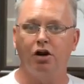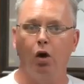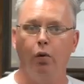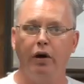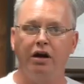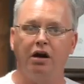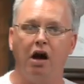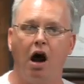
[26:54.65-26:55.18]

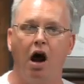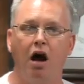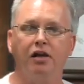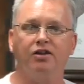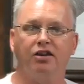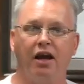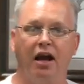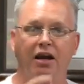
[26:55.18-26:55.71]
So when
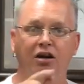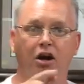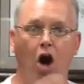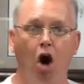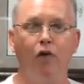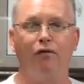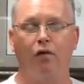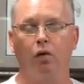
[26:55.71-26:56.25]
God said,
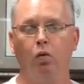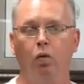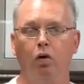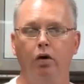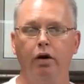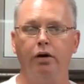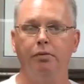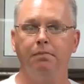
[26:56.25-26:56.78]
gopher
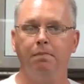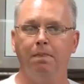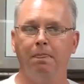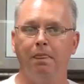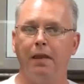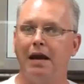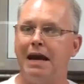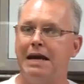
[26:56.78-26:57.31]
wood,
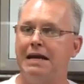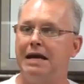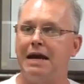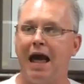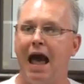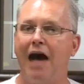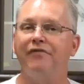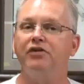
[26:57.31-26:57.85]
he
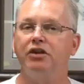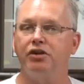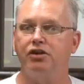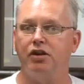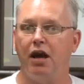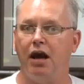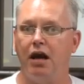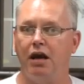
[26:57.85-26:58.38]
didn't have to
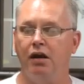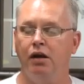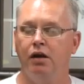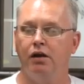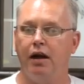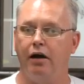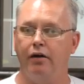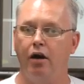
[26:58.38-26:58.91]

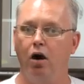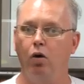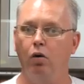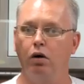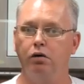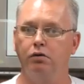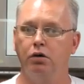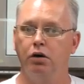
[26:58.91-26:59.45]
say, now
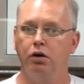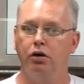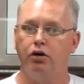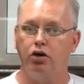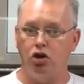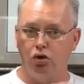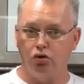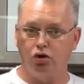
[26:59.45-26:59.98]
Noah,
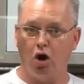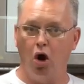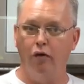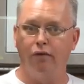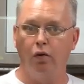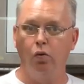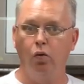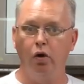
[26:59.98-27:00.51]
use
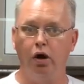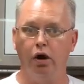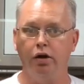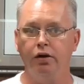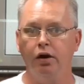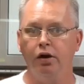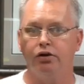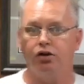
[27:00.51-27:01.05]
gopher
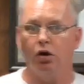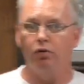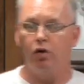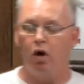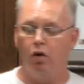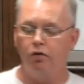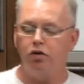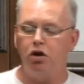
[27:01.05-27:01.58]
wood, so
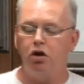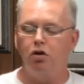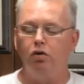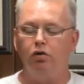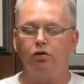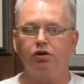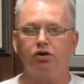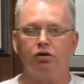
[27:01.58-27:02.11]
don't
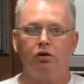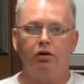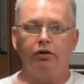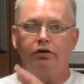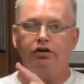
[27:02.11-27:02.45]
use